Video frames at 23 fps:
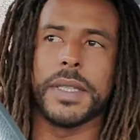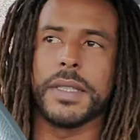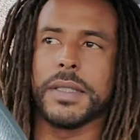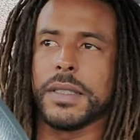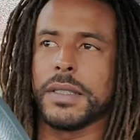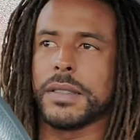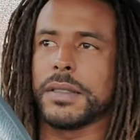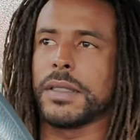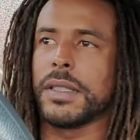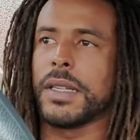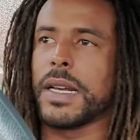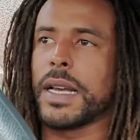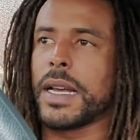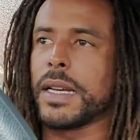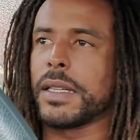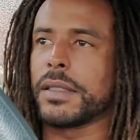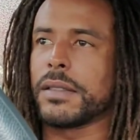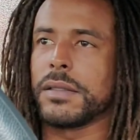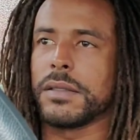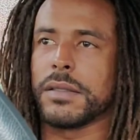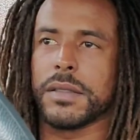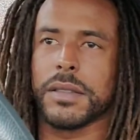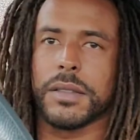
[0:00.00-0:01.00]
getting into the
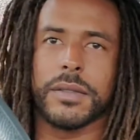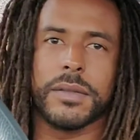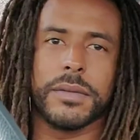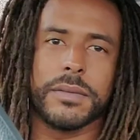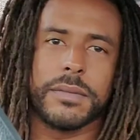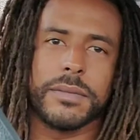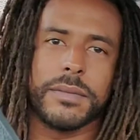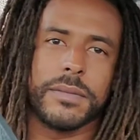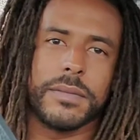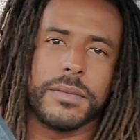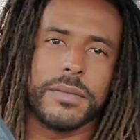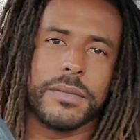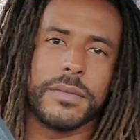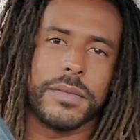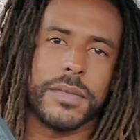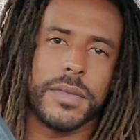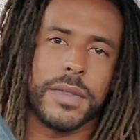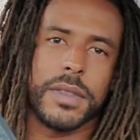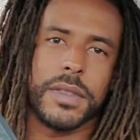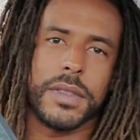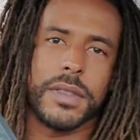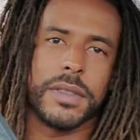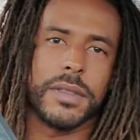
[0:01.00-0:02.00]
action, so.
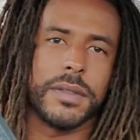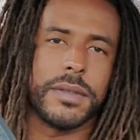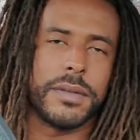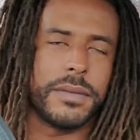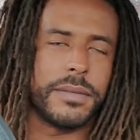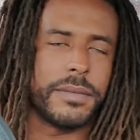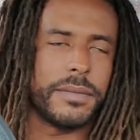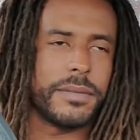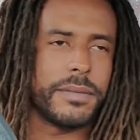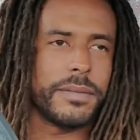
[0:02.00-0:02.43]
Um,